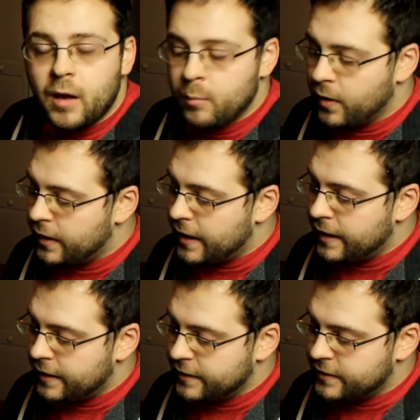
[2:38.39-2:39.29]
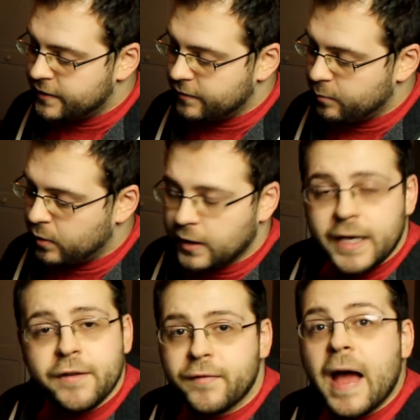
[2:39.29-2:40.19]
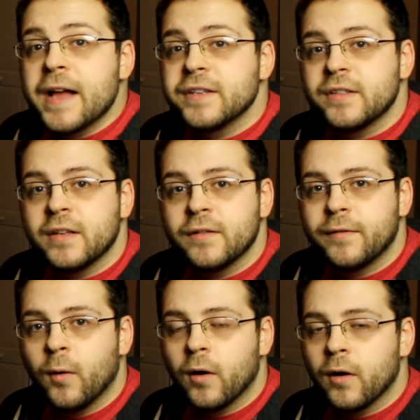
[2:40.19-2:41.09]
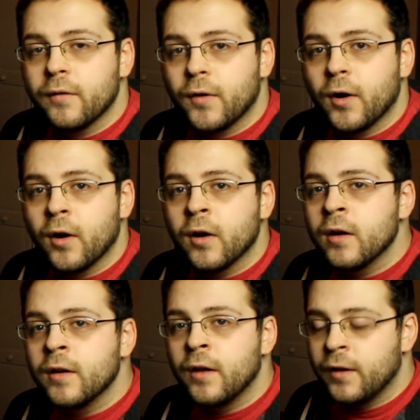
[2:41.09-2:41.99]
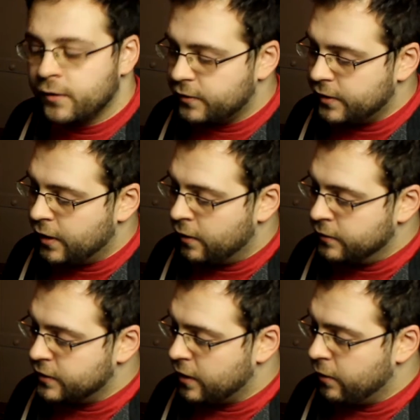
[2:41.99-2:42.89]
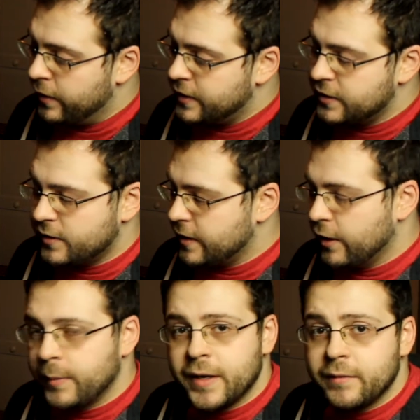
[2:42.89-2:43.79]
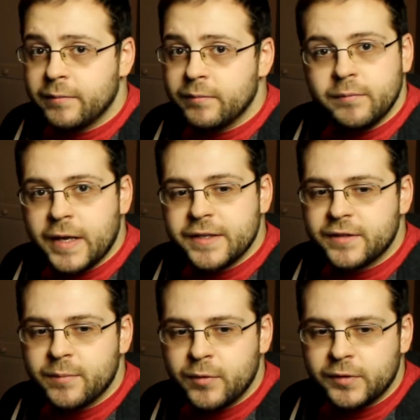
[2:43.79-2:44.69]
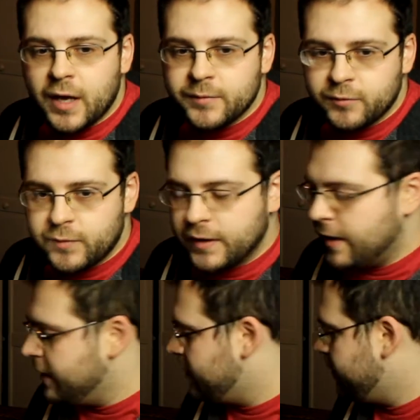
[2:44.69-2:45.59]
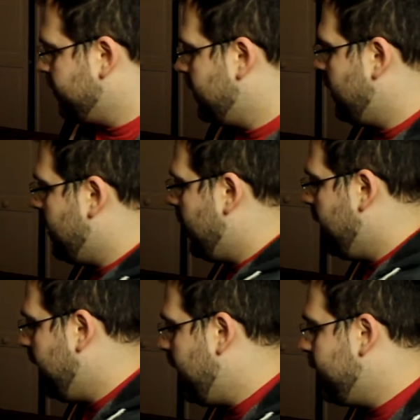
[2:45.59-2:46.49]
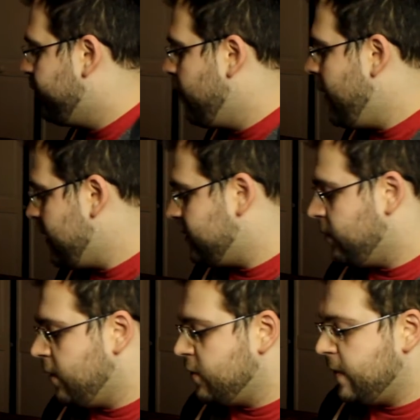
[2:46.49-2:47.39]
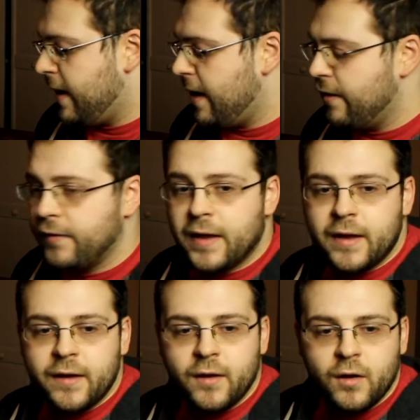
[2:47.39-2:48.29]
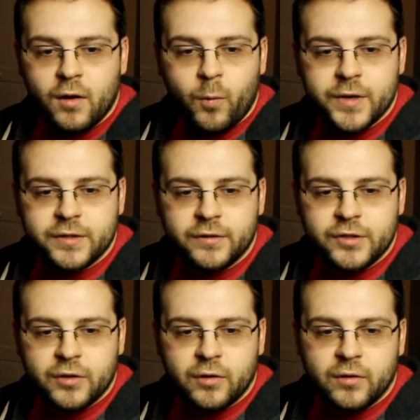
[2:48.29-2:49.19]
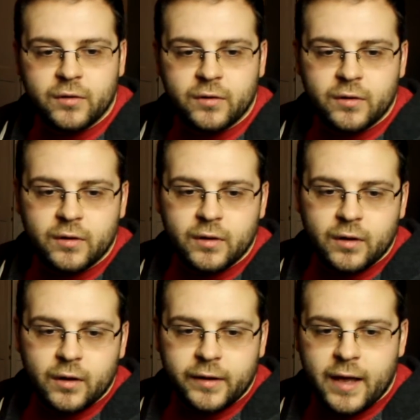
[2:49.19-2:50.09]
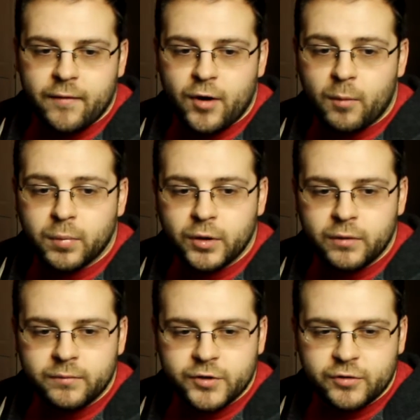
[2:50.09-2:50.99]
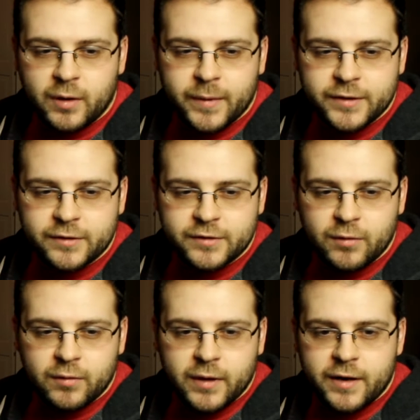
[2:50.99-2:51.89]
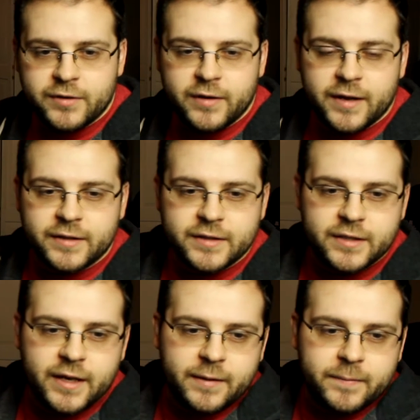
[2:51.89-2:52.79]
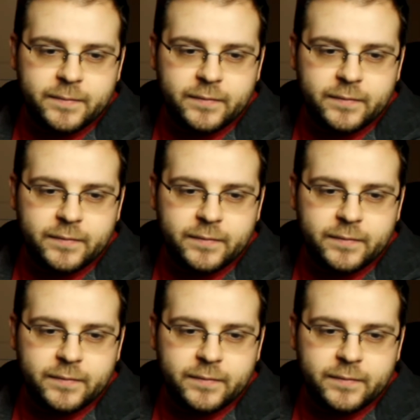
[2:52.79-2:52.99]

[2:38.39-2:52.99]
but it is plenty fast for for her. You know, so it's it'll be instant boot times really nice. And for mass storage, we have a Western Digital Caviar Blue. I'm just trying to make it so there's no glare so you guys can see it.